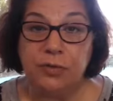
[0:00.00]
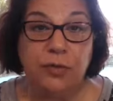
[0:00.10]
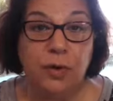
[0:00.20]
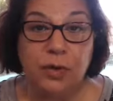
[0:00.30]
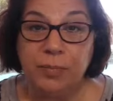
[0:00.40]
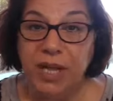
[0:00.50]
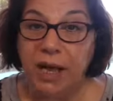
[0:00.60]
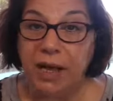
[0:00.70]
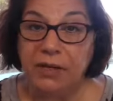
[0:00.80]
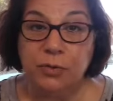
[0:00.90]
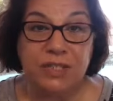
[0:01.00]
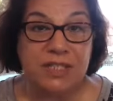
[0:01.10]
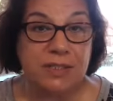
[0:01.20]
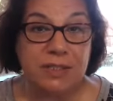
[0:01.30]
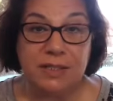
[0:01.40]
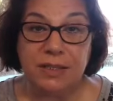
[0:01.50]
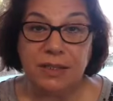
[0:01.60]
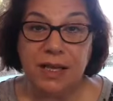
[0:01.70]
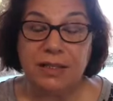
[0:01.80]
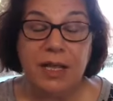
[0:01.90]
to fall behind with this
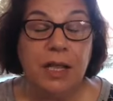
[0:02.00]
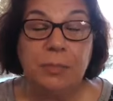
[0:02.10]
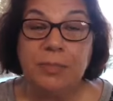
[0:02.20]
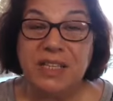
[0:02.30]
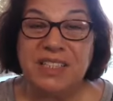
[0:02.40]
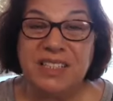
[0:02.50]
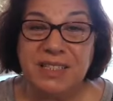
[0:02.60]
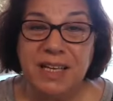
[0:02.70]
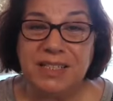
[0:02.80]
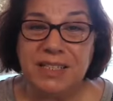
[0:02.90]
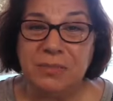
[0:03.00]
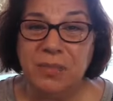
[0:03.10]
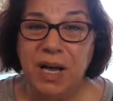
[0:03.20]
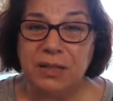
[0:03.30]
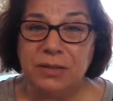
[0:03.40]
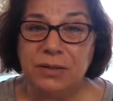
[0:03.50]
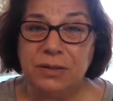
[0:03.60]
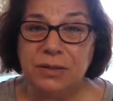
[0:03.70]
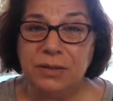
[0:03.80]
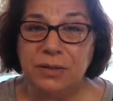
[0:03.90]
and that. But it doesn't
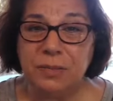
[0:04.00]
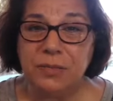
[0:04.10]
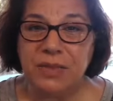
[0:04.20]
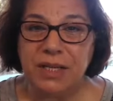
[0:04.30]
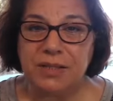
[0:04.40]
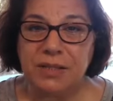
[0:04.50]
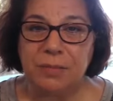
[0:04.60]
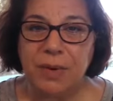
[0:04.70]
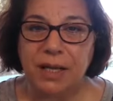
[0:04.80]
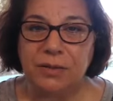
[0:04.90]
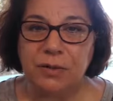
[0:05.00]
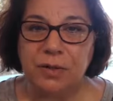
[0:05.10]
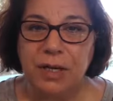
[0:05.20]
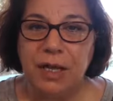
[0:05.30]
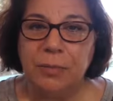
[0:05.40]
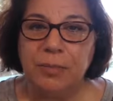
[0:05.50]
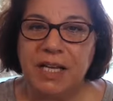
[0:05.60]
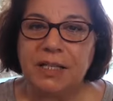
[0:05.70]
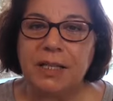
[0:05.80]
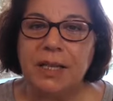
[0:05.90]
matter. Doesn't matter.
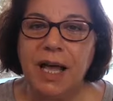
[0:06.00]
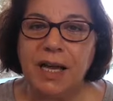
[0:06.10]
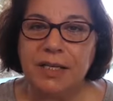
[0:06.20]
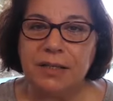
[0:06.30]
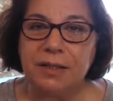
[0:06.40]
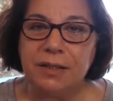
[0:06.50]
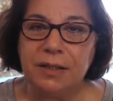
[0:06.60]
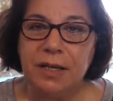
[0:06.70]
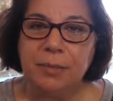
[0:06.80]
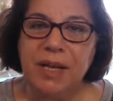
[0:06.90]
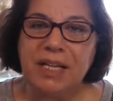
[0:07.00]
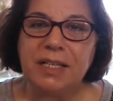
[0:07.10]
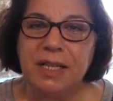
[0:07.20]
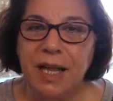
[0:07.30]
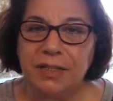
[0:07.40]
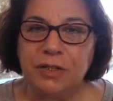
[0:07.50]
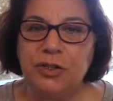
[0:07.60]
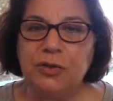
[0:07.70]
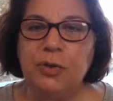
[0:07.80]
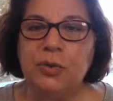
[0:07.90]
Make it light. Make it light.
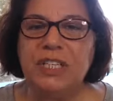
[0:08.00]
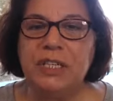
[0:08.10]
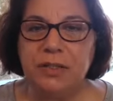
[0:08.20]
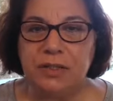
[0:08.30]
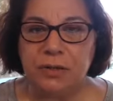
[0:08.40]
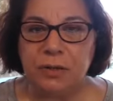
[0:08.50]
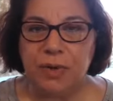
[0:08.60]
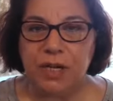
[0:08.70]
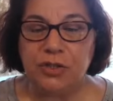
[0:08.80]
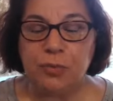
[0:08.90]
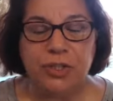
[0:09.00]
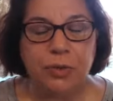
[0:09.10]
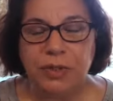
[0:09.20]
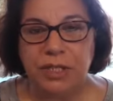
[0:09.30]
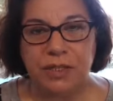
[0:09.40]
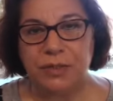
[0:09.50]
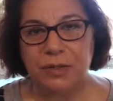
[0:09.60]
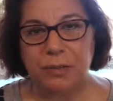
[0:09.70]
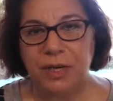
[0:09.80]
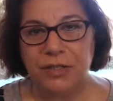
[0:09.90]
You don't need so much. We don't need
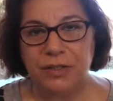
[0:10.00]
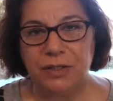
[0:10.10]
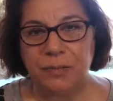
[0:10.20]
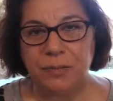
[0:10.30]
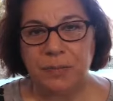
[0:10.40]
so much.